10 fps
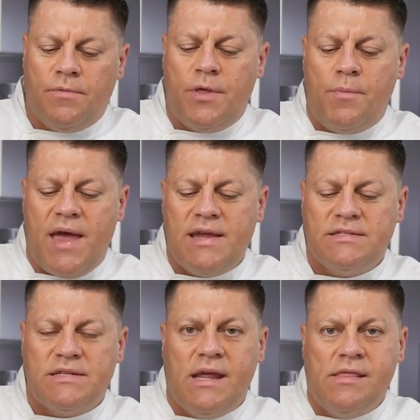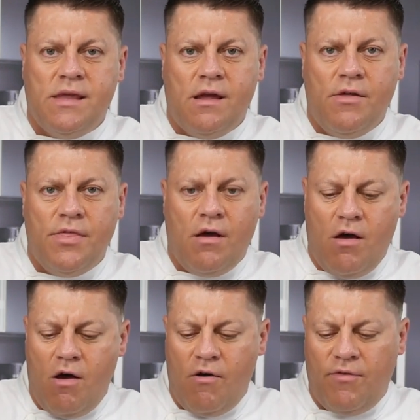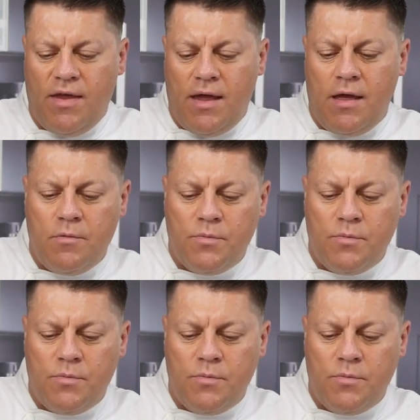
the paste in the other half here,